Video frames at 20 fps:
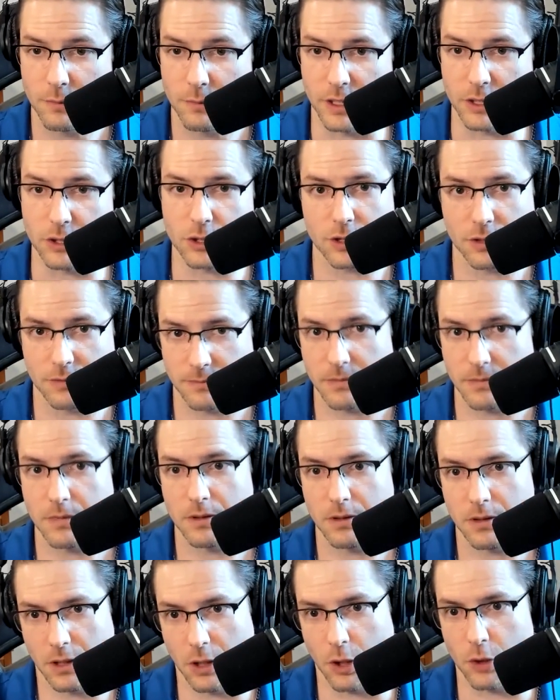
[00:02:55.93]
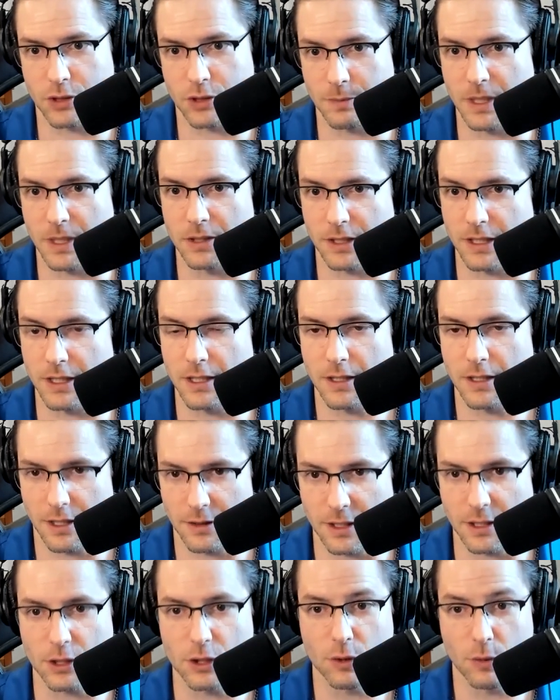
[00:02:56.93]
which ultimately I
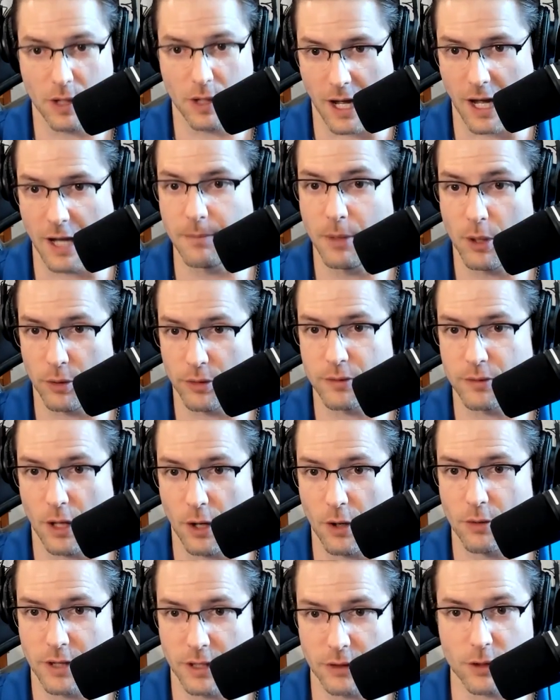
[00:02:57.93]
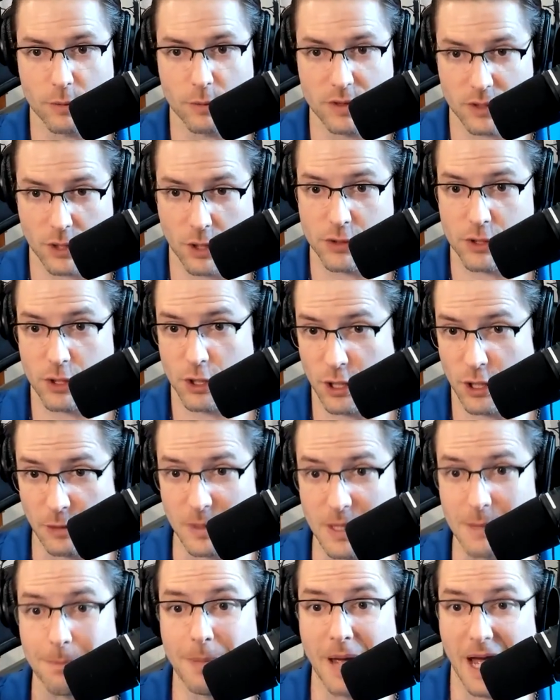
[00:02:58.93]
think you and I both know that the results are going to
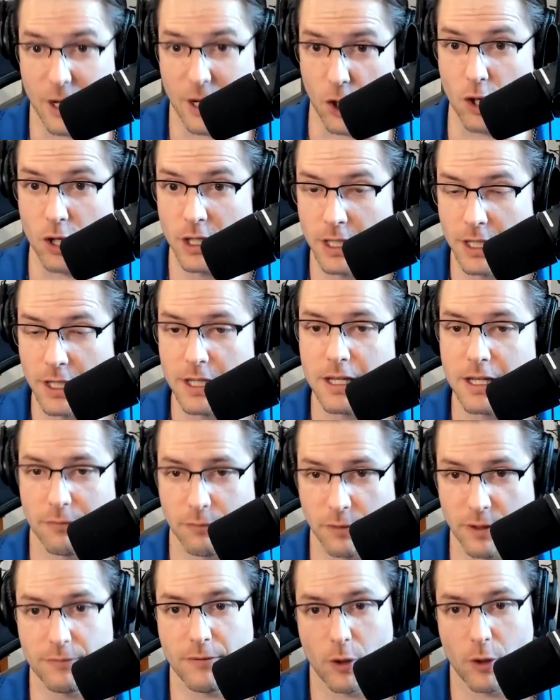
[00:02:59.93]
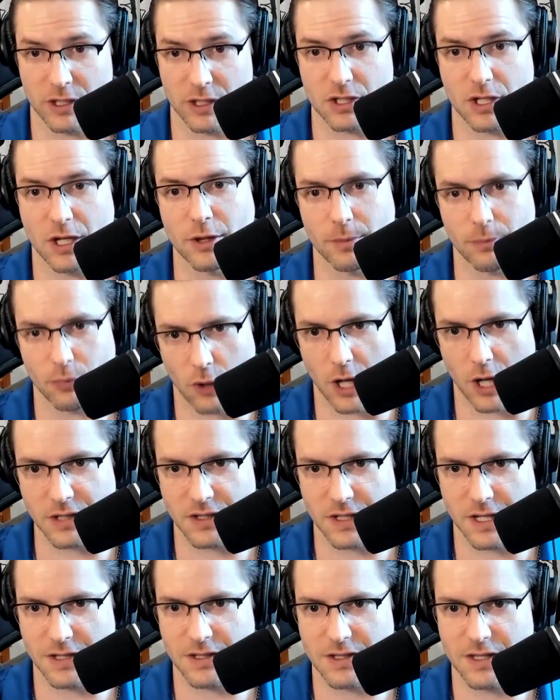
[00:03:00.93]
be better if we focus on the
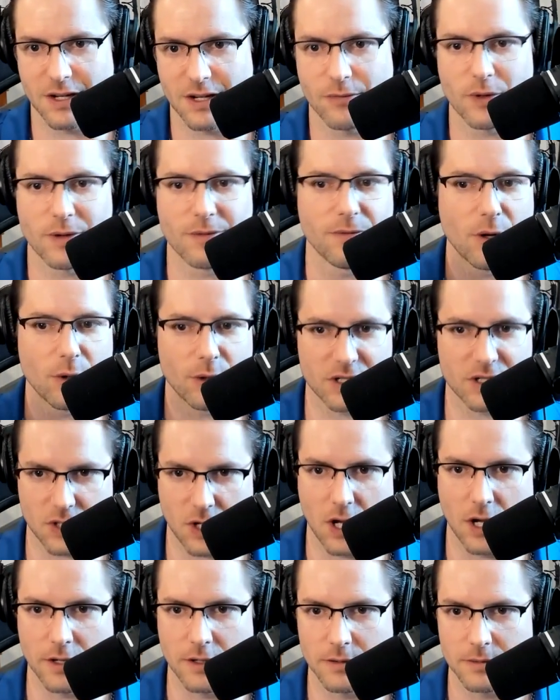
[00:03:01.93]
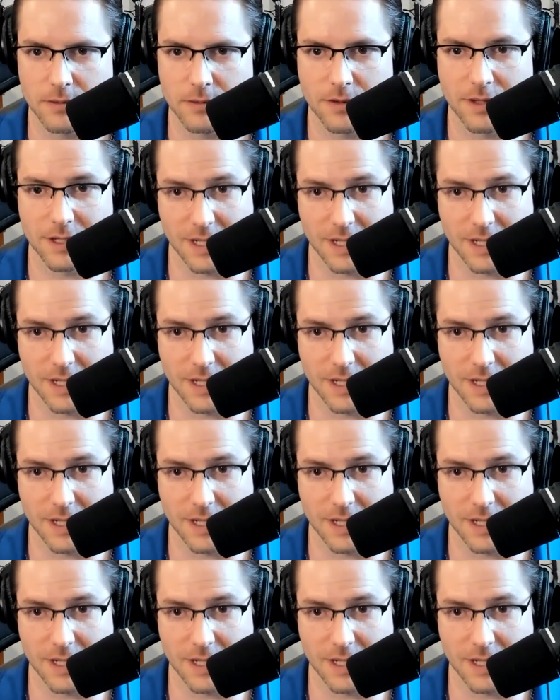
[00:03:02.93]
process than if we focus on the